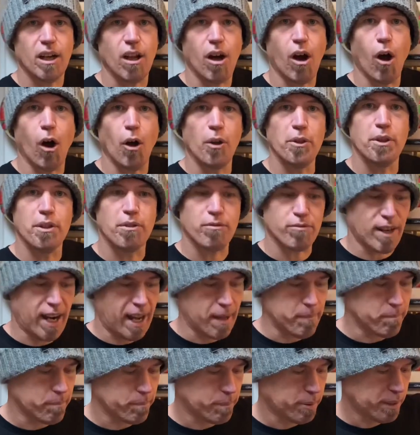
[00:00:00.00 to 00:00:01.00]
on the
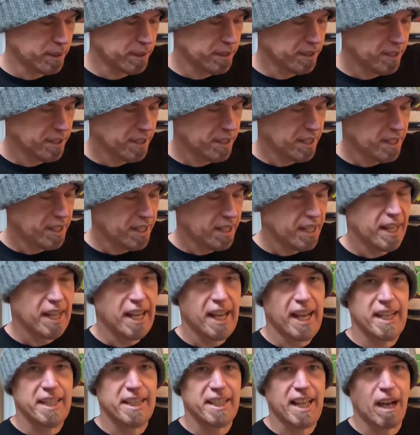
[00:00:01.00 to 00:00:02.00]
ramp
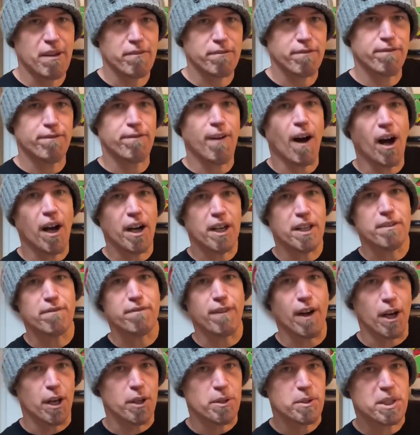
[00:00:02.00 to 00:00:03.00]
in that
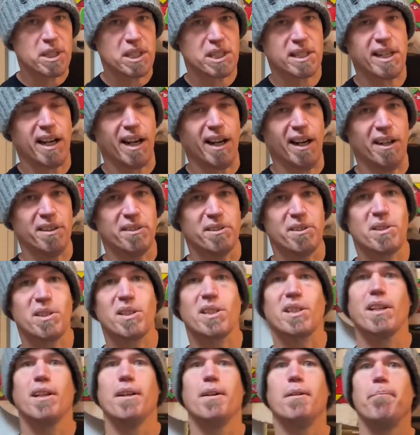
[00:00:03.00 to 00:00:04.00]
5-0
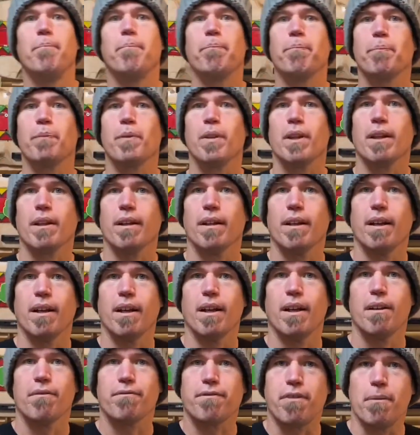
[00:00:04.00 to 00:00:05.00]
stance. From